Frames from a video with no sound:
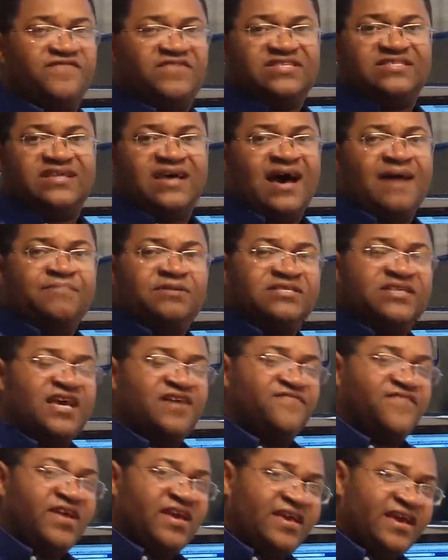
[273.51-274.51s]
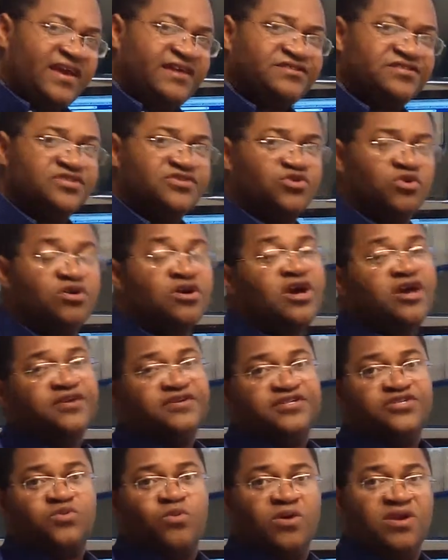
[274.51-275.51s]
if it's time to take vacations, or
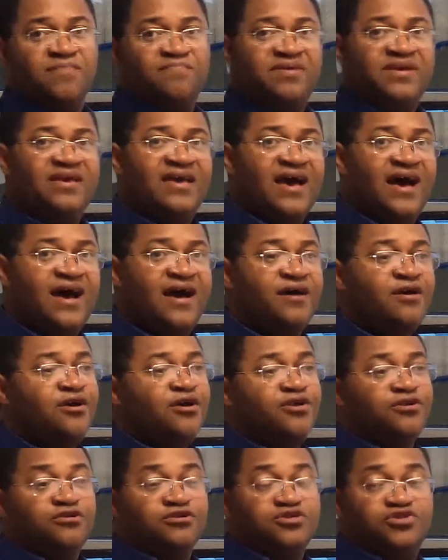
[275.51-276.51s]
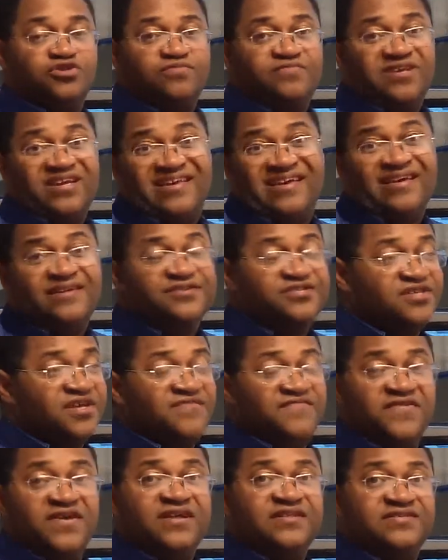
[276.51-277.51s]
you just want to be at your, your
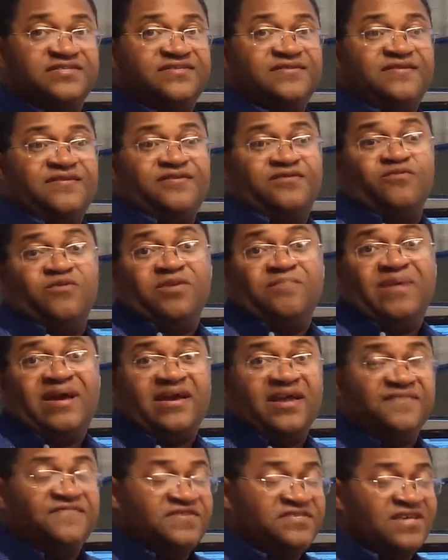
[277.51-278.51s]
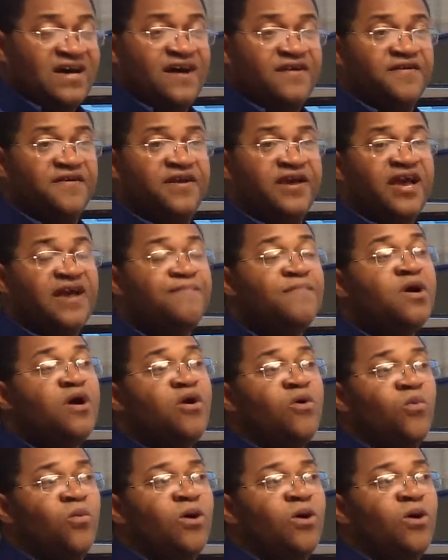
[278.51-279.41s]
kids' events, you want to make it every soccer game.